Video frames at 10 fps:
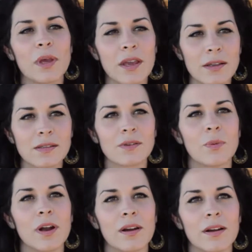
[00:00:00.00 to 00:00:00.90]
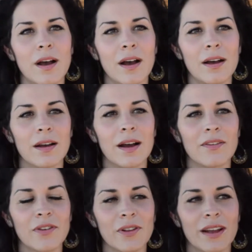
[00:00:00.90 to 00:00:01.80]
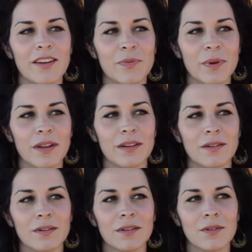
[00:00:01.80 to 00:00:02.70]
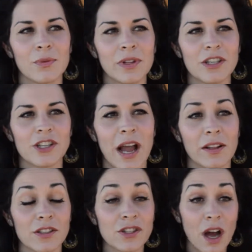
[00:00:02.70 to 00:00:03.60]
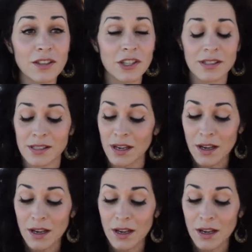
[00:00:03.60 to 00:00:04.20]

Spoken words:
piece where I feel like I've been really challenged, not just